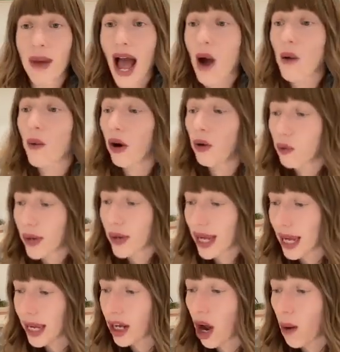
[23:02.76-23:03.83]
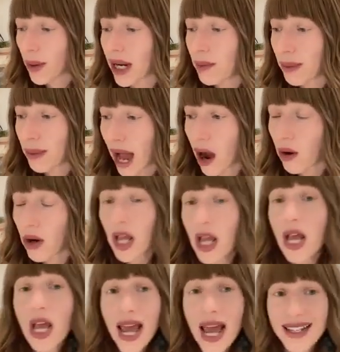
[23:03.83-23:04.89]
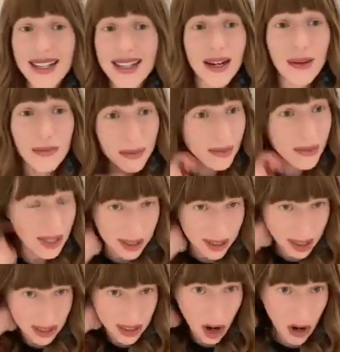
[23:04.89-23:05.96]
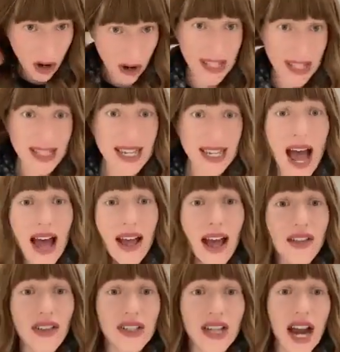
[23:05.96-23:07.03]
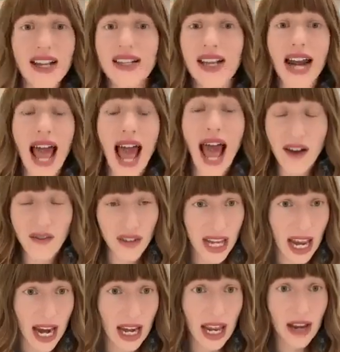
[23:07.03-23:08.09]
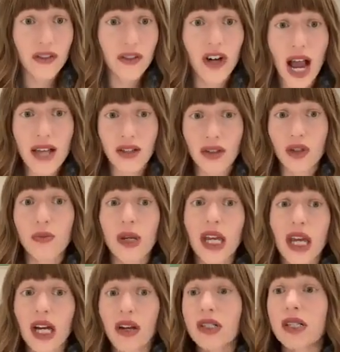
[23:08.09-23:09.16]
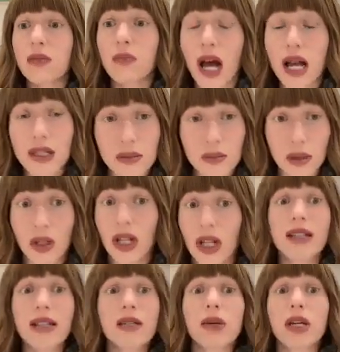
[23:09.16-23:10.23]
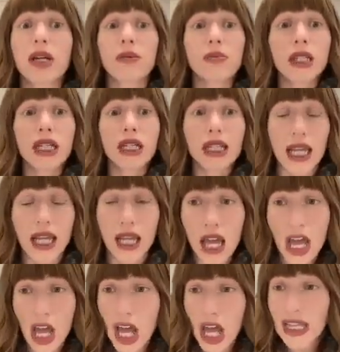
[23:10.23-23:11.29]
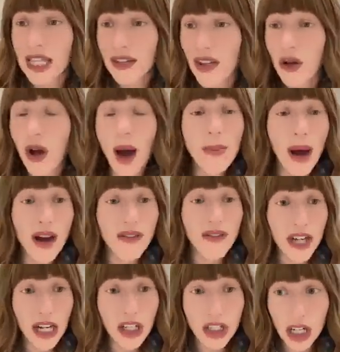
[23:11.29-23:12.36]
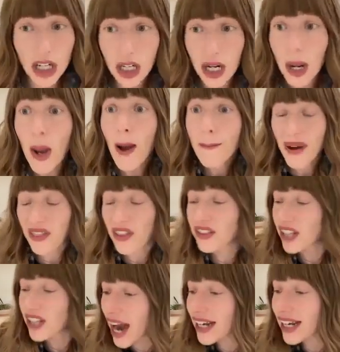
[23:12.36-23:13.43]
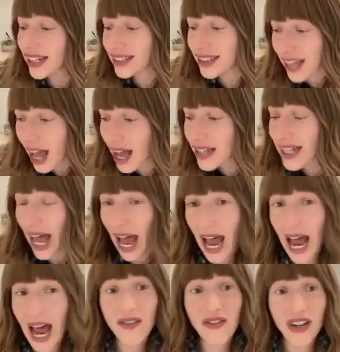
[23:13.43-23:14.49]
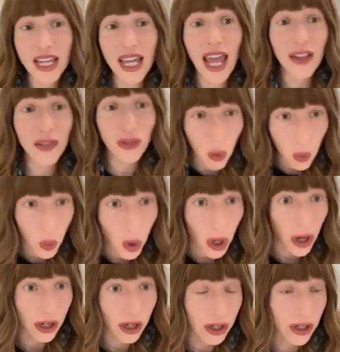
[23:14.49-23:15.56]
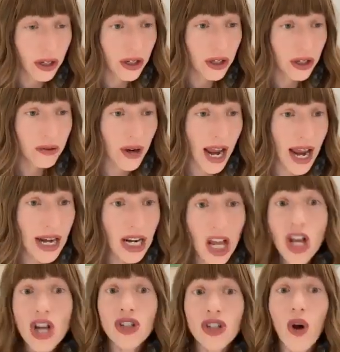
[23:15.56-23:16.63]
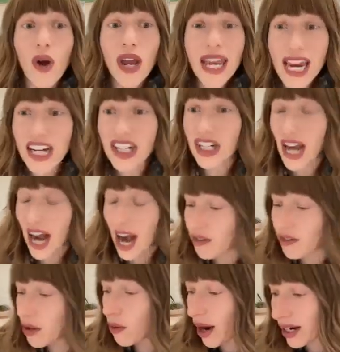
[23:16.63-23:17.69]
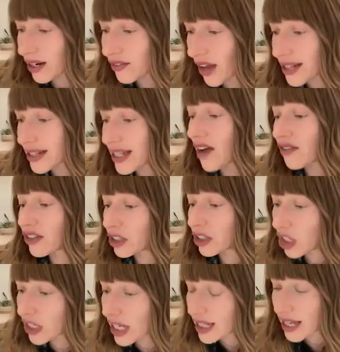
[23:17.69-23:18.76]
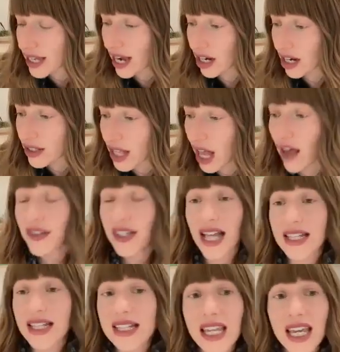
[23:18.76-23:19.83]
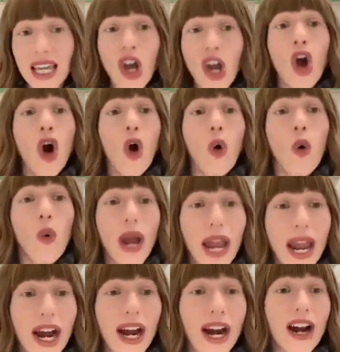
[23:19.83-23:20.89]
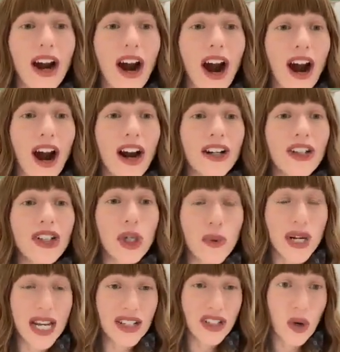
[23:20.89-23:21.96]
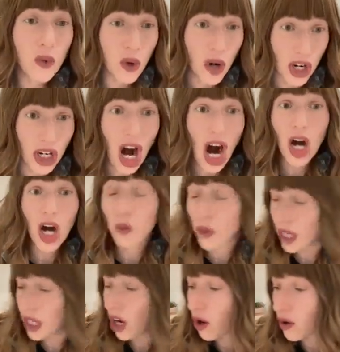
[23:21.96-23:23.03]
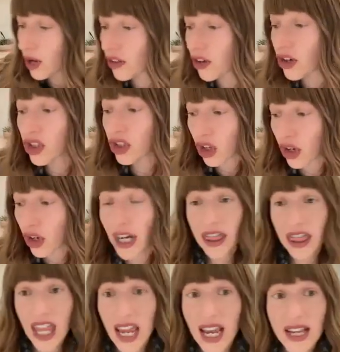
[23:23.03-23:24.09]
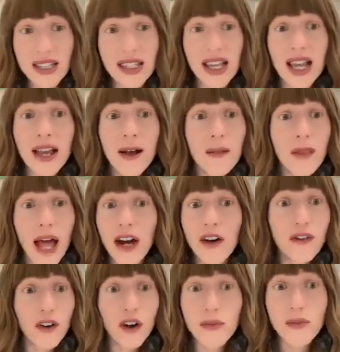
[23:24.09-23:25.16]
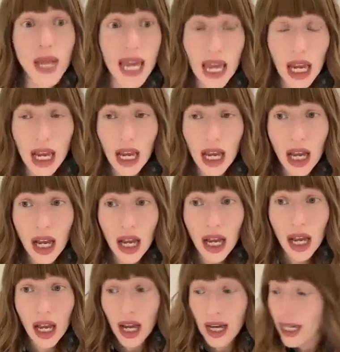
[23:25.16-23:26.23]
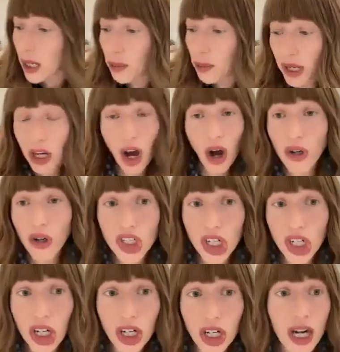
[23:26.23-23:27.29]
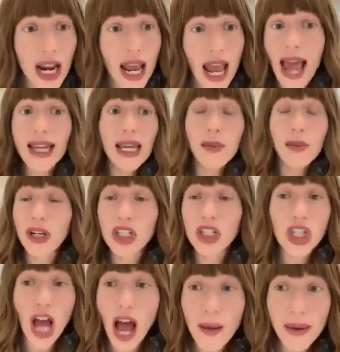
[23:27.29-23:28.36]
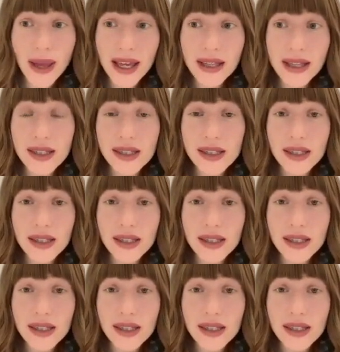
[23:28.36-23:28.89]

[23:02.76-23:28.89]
How are we going about? The Tanya is not advocating for us to be irresponsible and to be completely living above nature, but the Tanya does advocate the work, right? So each and every one of us have to look inside ourselves and see, where do we need to work? Are we there's certain things, like for me, keeping kosher and keeping Shabbos,